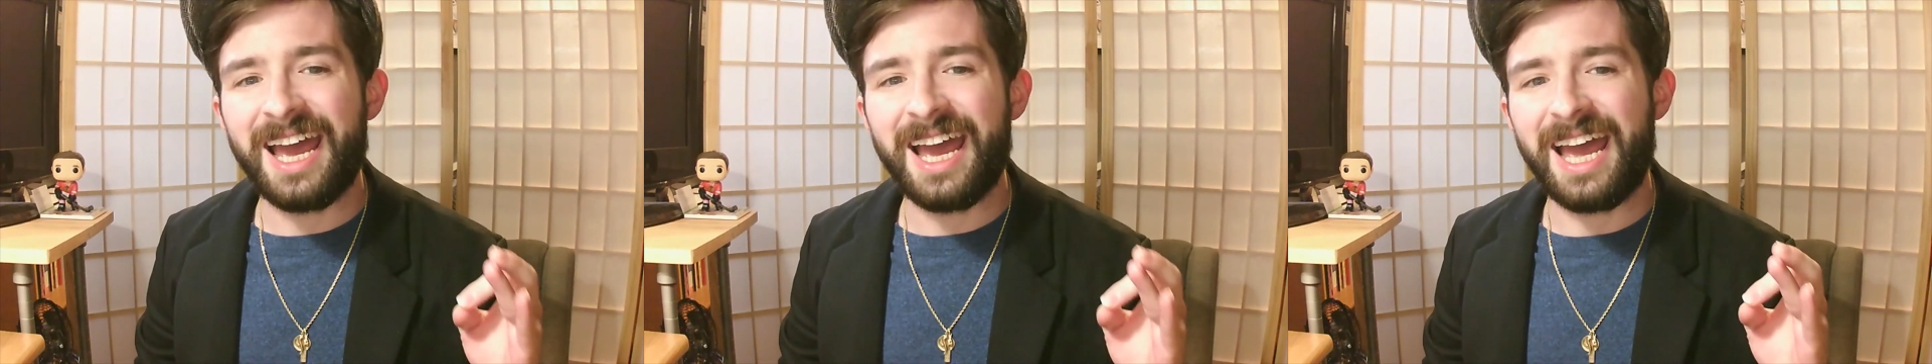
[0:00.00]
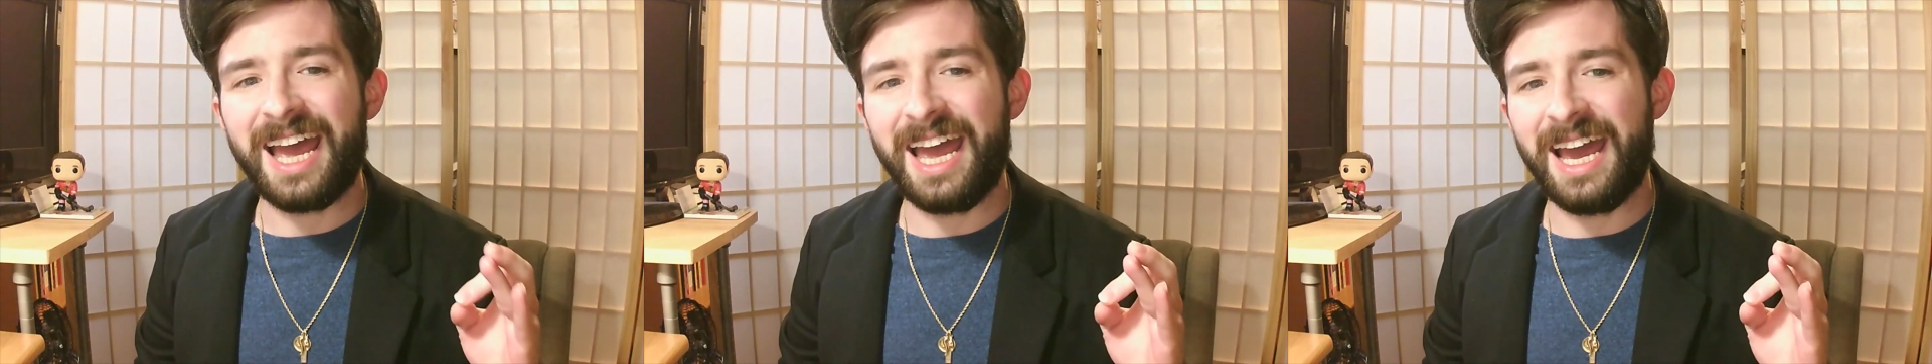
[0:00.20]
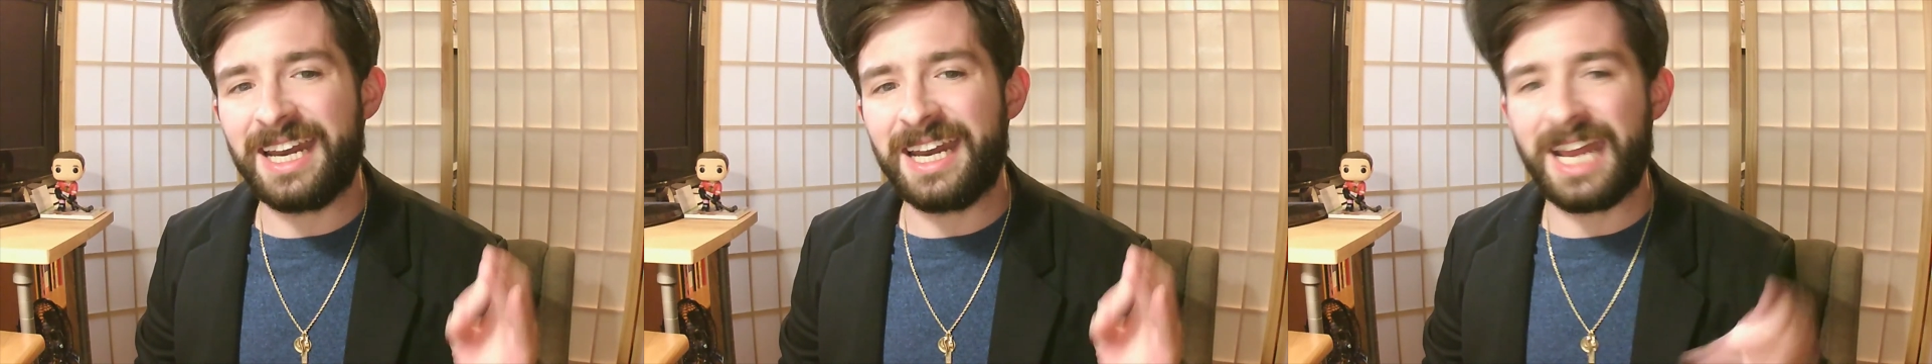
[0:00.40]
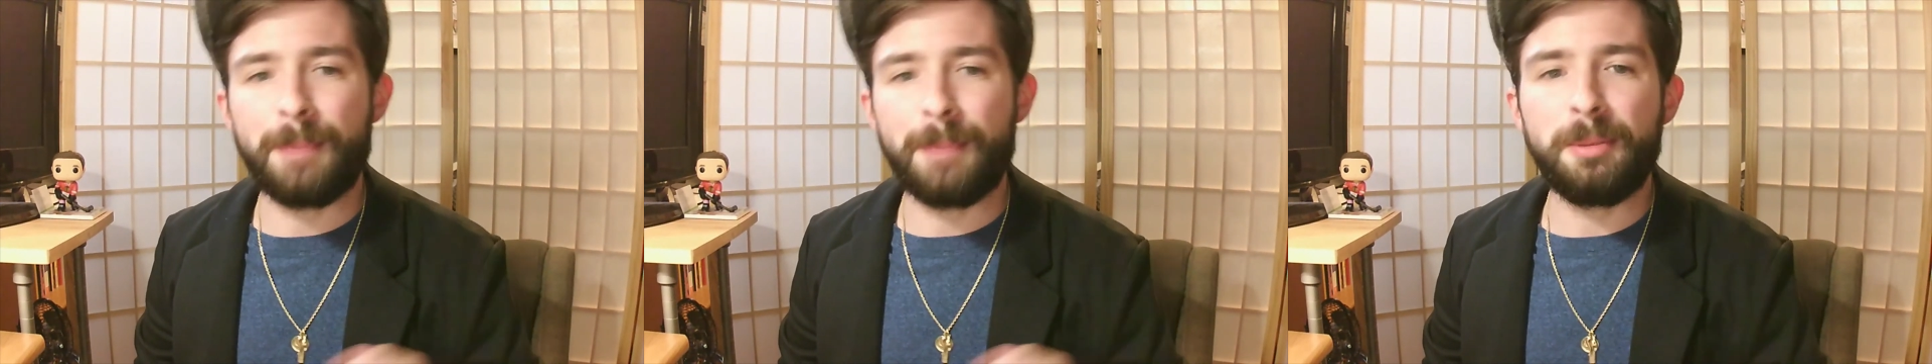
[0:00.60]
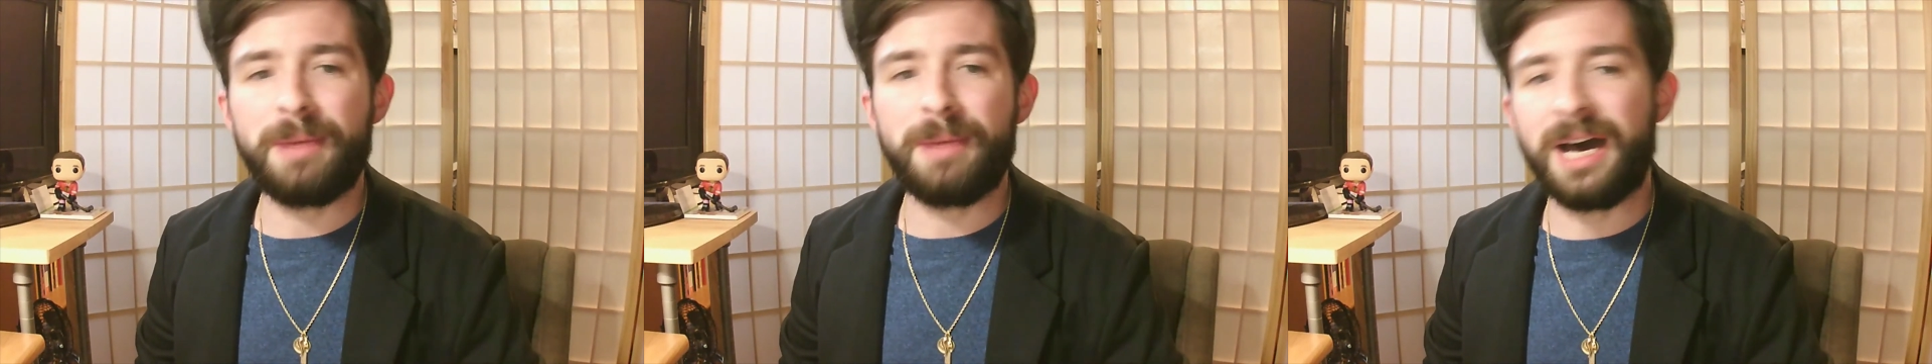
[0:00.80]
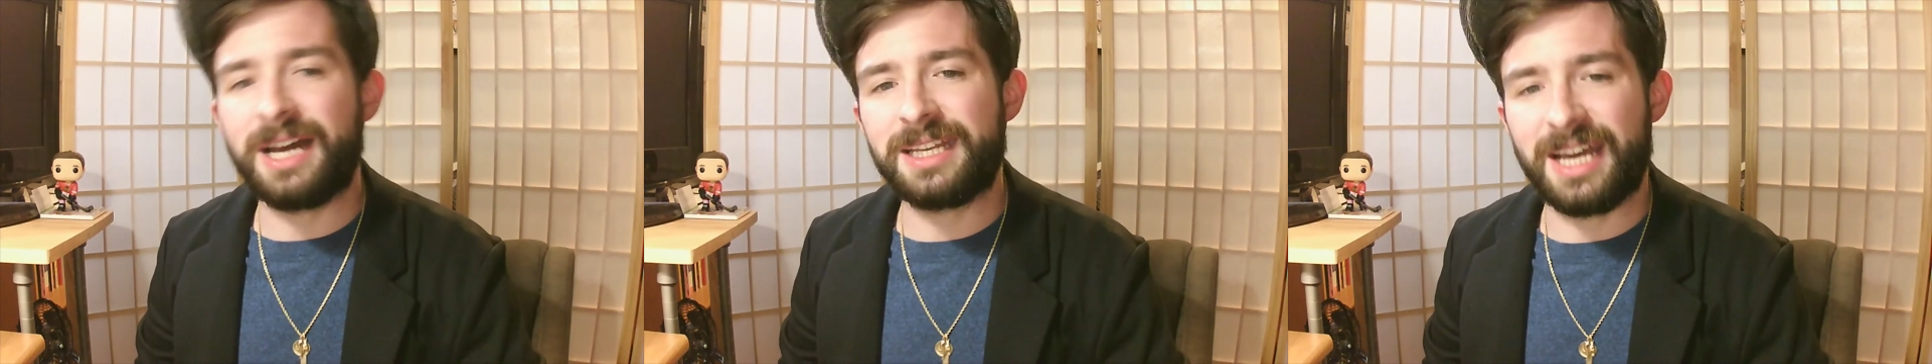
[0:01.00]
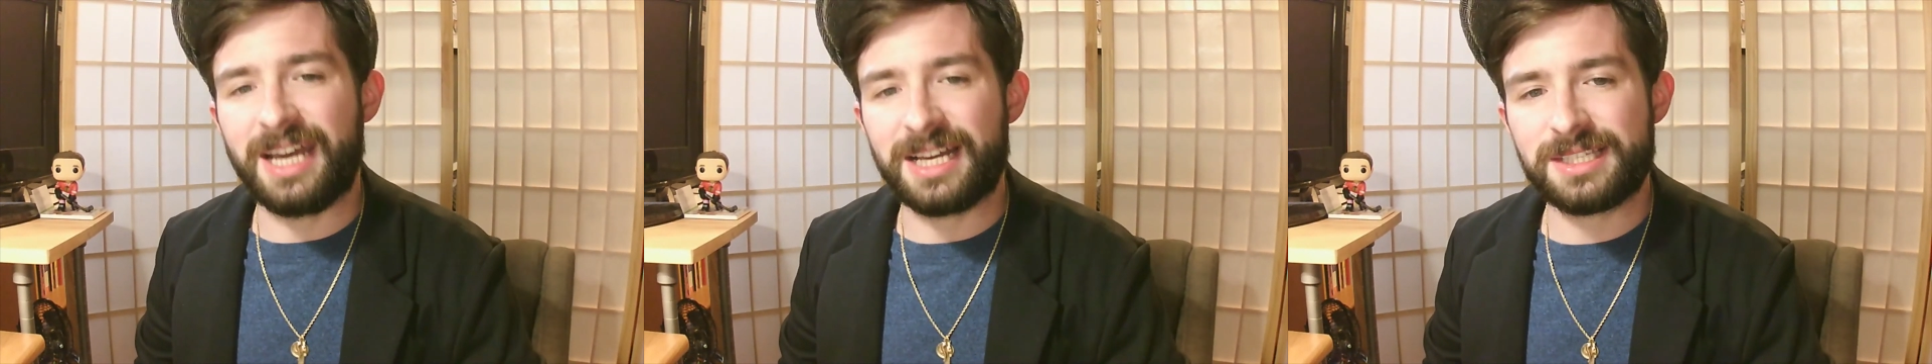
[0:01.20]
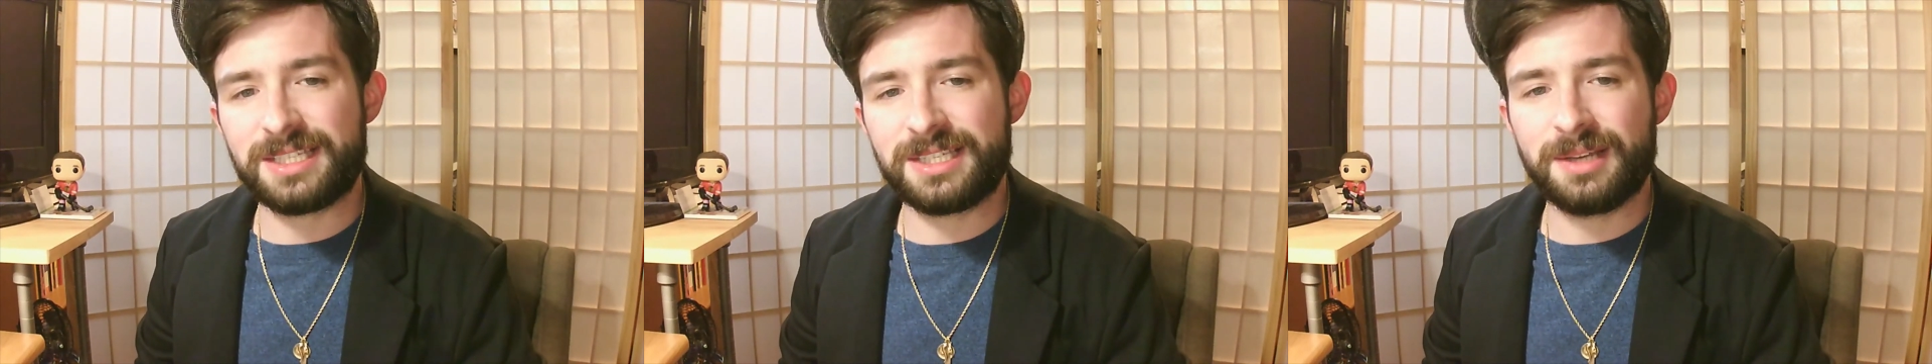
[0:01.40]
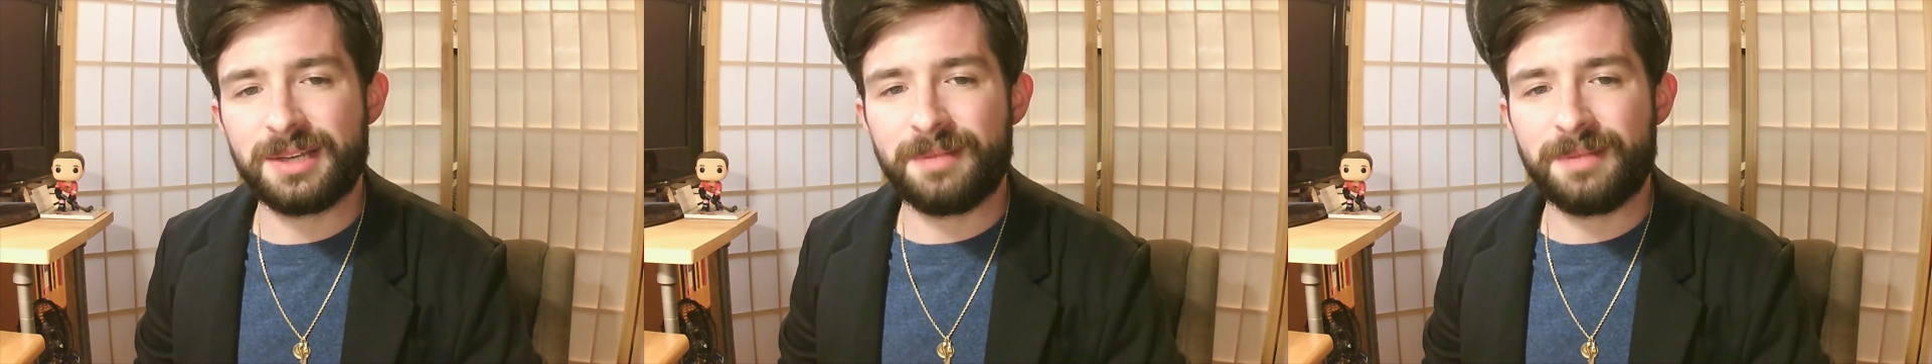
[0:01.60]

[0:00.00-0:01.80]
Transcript: and Apple Podcasts.